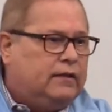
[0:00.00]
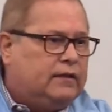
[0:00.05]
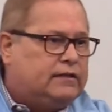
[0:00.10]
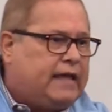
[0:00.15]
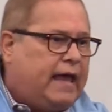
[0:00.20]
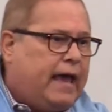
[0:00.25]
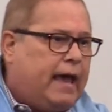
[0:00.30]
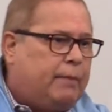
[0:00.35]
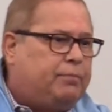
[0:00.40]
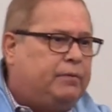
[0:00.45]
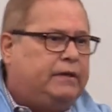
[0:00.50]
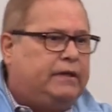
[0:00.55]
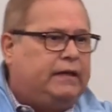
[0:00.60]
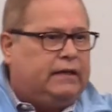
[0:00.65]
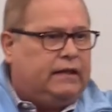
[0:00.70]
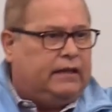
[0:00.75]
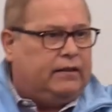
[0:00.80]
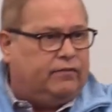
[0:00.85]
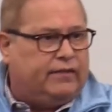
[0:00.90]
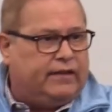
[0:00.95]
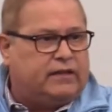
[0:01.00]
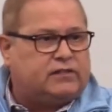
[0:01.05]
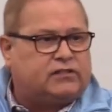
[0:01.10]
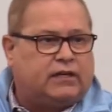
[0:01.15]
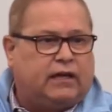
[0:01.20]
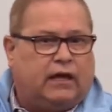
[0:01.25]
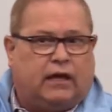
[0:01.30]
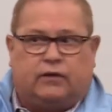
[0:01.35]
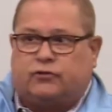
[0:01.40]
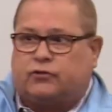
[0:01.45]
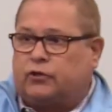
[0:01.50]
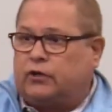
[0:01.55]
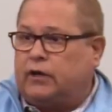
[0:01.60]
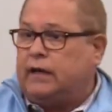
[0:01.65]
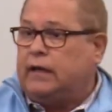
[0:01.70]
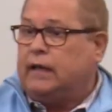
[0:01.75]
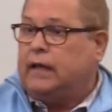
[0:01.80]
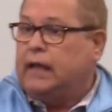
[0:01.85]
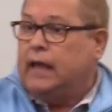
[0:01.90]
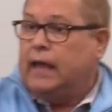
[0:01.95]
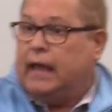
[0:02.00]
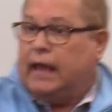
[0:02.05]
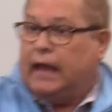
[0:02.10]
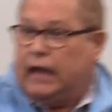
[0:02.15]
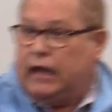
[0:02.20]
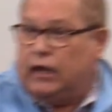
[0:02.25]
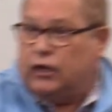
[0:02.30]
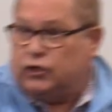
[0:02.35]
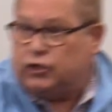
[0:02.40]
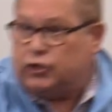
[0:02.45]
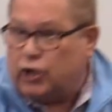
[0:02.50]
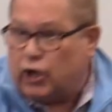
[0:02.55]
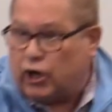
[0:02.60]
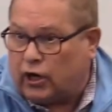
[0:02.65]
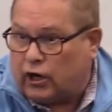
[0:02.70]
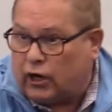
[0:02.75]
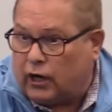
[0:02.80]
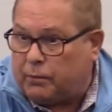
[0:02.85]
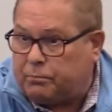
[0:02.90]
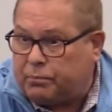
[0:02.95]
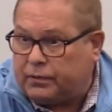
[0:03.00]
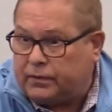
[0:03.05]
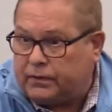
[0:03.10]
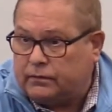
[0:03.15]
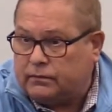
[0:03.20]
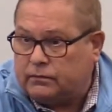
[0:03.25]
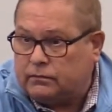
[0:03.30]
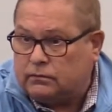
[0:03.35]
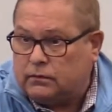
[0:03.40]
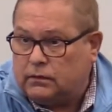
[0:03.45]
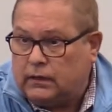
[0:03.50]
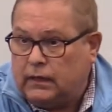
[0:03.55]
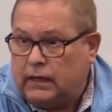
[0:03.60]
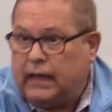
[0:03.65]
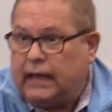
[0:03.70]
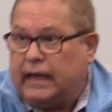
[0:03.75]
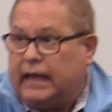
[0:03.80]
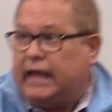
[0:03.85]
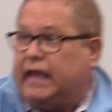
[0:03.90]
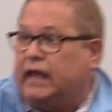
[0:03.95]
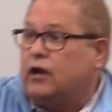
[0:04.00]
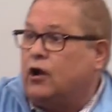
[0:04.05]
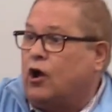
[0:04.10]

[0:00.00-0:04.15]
that's happening in this country, in Europe, in